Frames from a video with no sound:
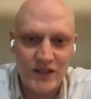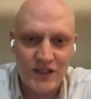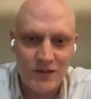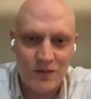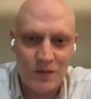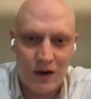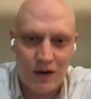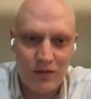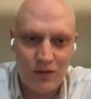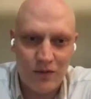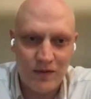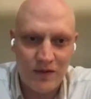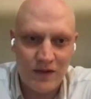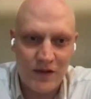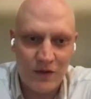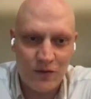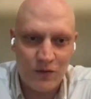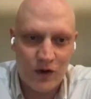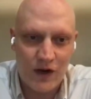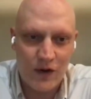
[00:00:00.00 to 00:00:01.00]
this is probably
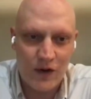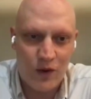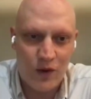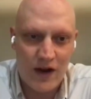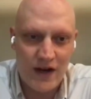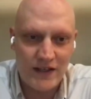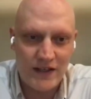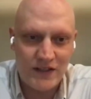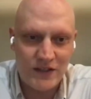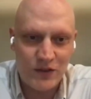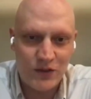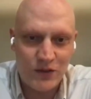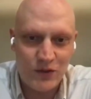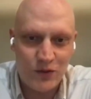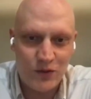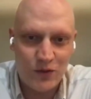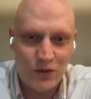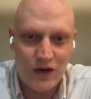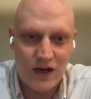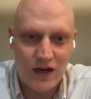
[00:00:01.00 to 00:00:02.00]
the right way
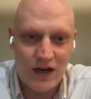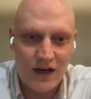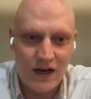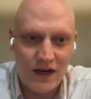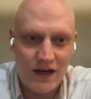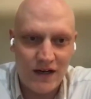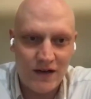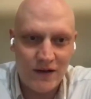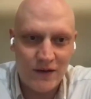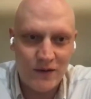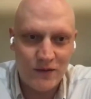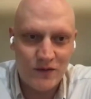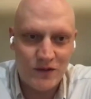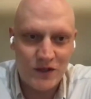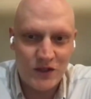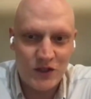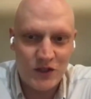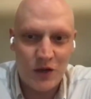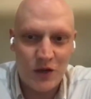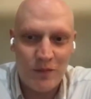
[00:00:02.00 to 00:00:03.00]
to
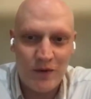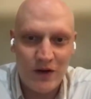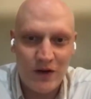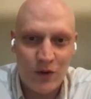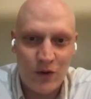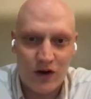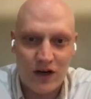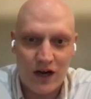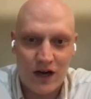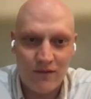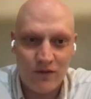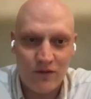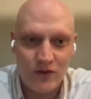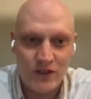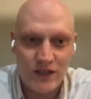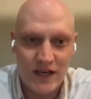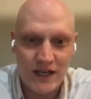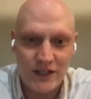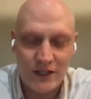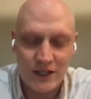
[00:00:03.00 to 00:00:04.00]
jump into our
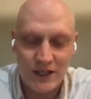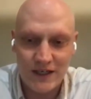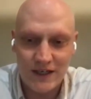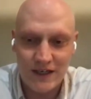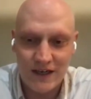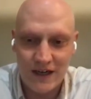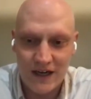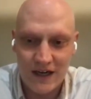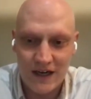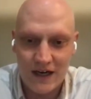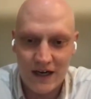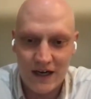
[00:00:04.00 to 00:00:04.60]
conversation.